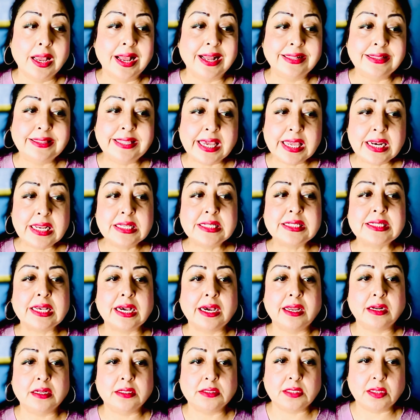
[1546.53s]
There is
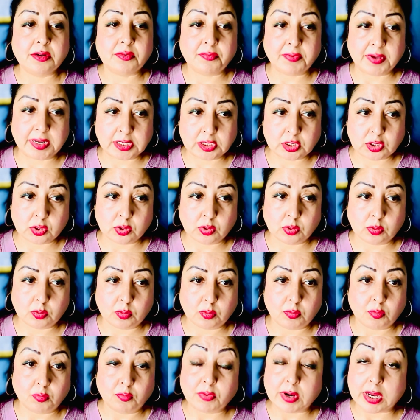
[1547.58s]
another way to
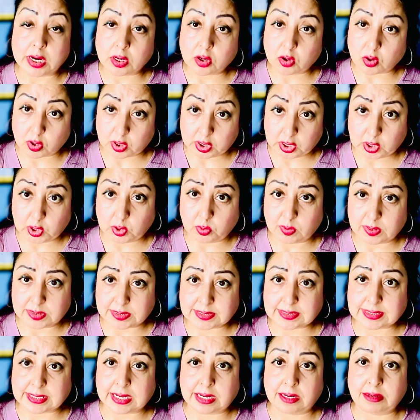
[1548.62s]
work on
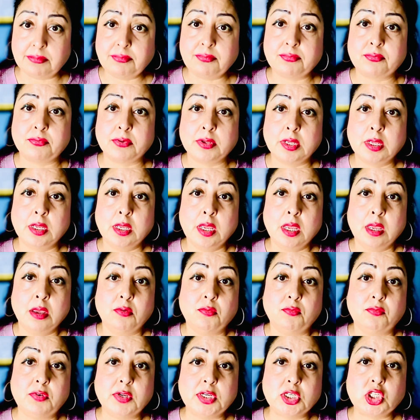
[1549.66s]
yourself,
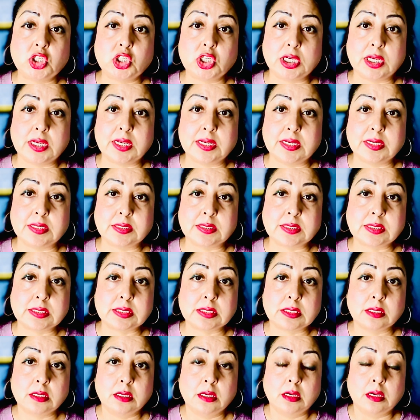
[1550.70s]
which
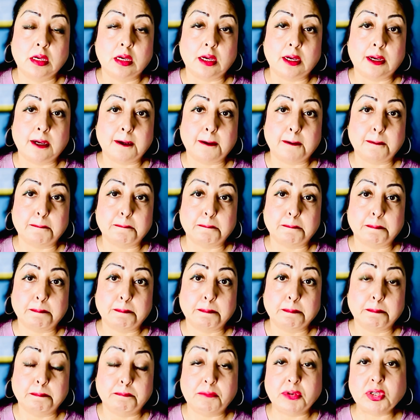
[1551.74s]

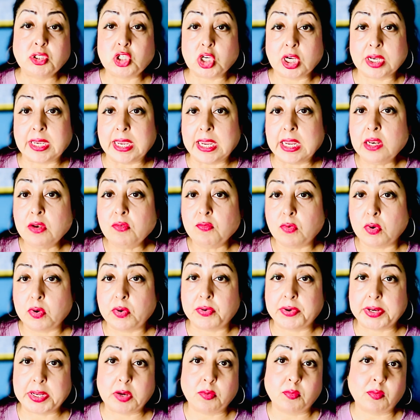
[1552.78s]
again would
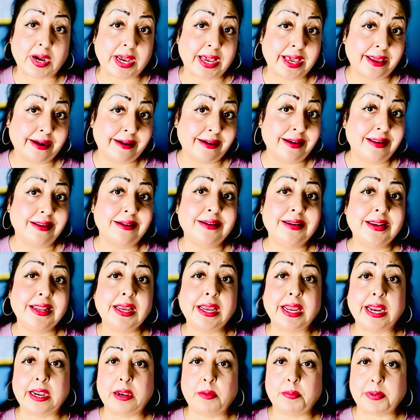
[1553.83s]
require learning
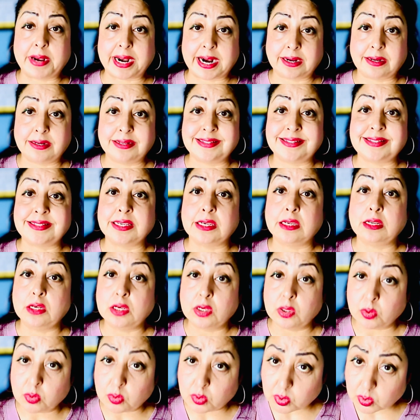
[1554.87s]
and practicing
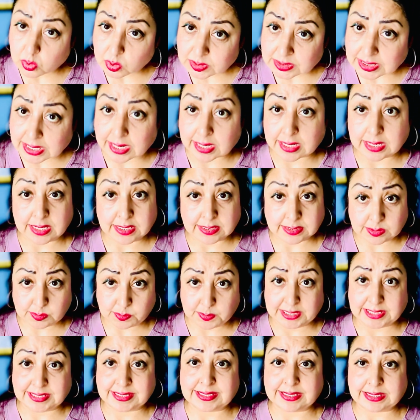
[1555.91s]

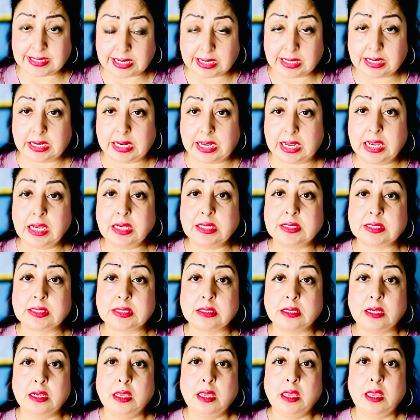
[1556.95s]
neuroscience-based techniques
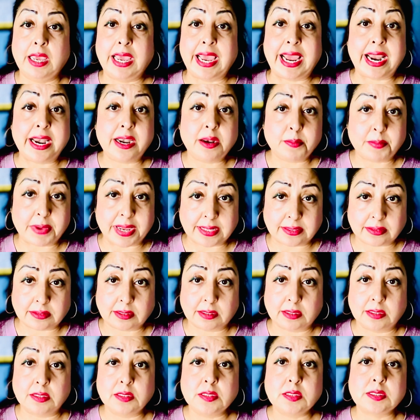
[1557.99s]
and
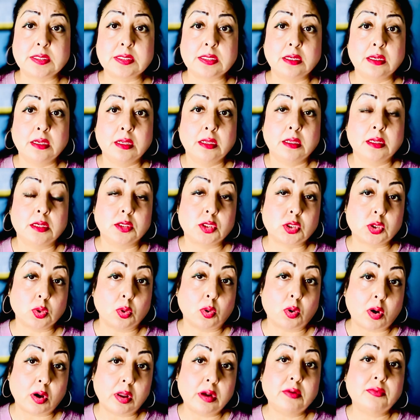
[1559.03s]
methods. So
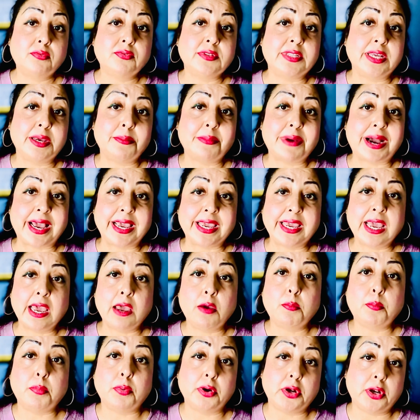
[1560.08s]
all of them I
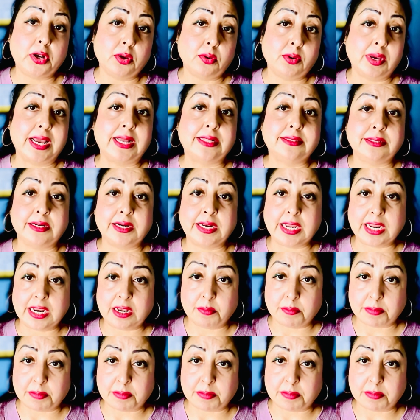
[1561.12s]
have put together in